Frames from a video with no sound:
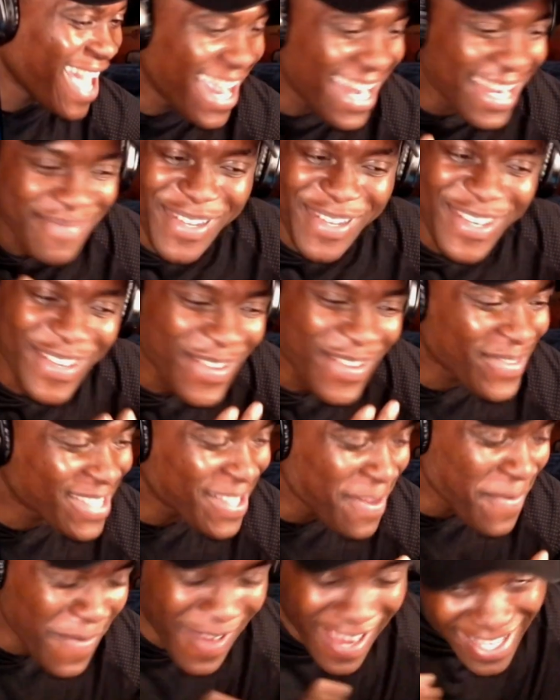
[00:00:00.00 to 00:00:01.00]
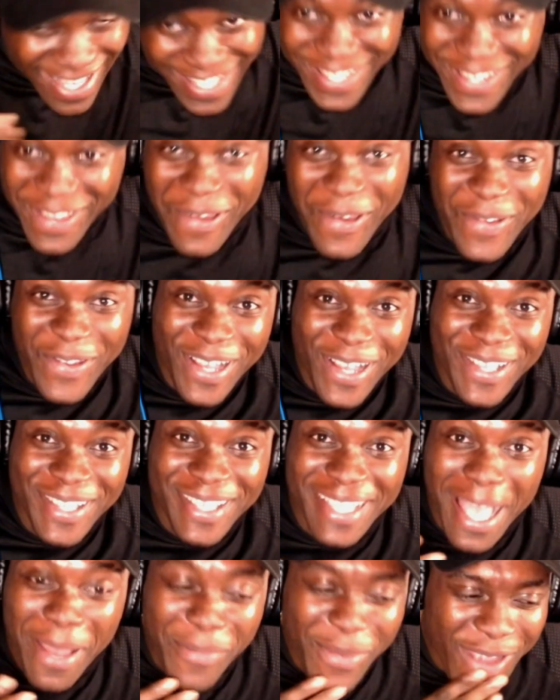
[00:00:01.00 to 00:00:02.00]
Element of surprise So,
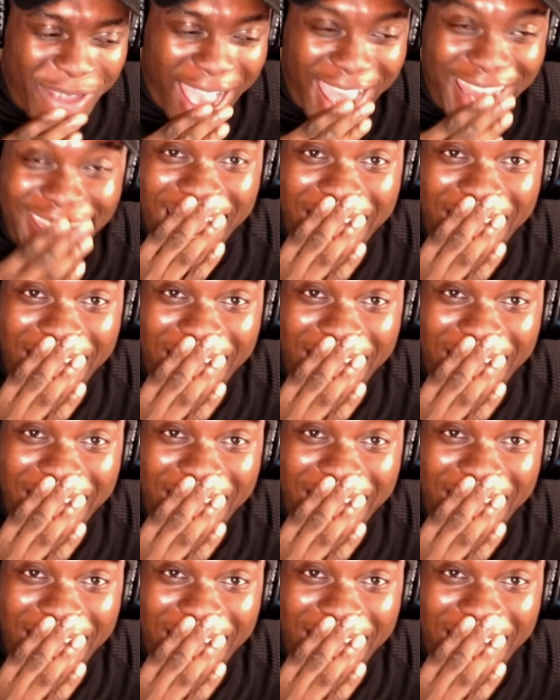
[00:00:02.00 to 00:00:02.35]
Osamu had